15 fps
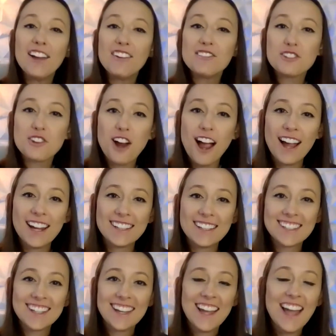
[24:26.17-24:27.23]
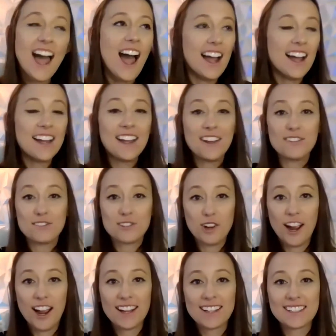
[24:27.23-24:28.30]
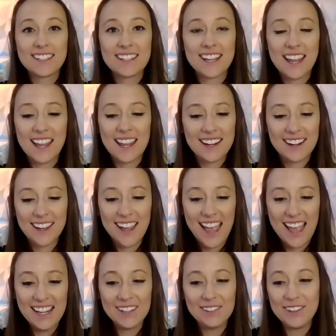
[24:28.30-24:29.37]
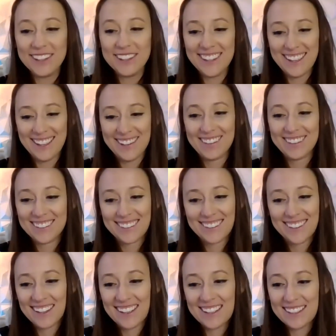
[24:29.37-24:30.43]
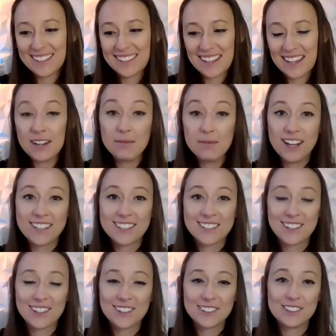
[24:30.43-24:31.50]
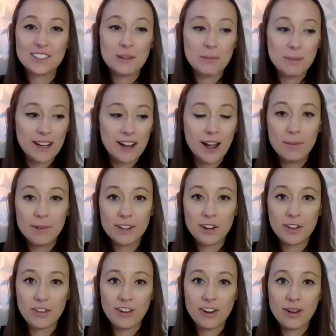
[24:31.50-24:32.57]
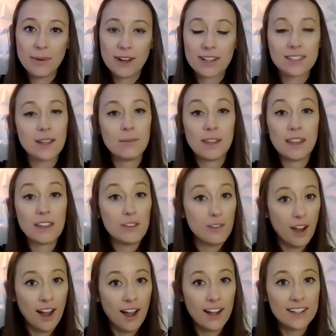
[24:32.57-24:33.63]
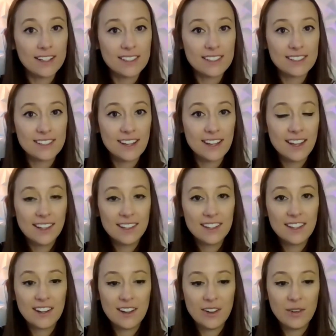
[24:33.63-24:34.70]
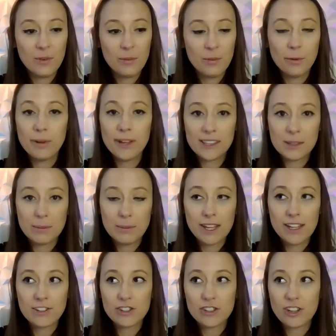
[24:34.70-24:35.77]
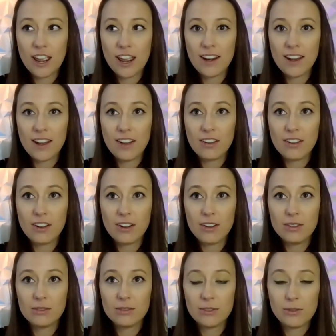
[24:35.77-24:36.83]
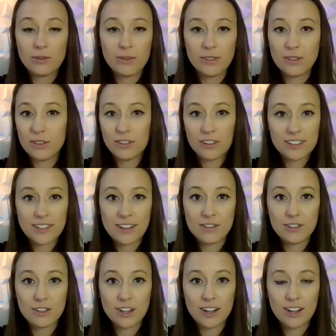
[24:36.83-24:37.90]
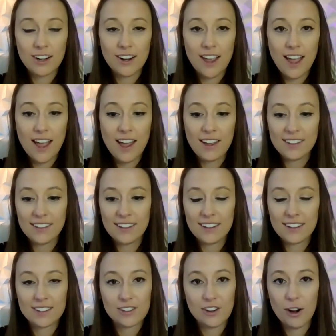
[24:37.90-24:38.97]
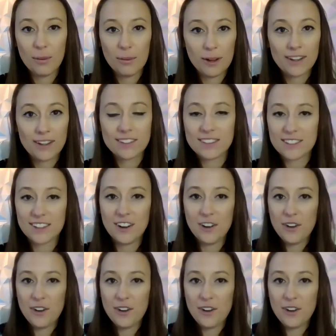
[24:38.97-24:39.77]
I've tried, I have tried to get anyone that is in my circle to become a notary, because I'm like, you guys, we'll be at the beach and I'll go do a notarization at like a Starbucks.